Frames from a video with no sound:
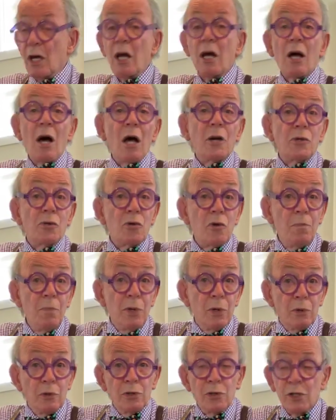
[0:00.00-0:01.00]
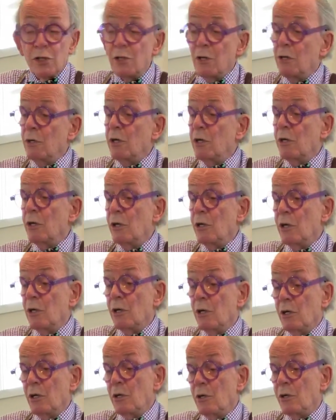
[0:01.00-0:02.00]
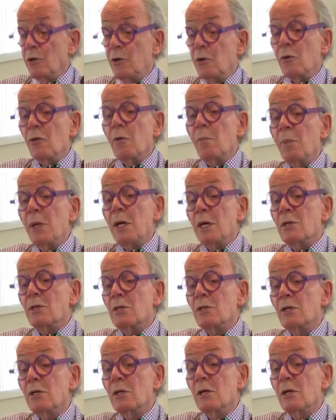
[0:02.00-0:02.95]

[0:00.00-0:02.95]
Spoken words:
contribution to the piece.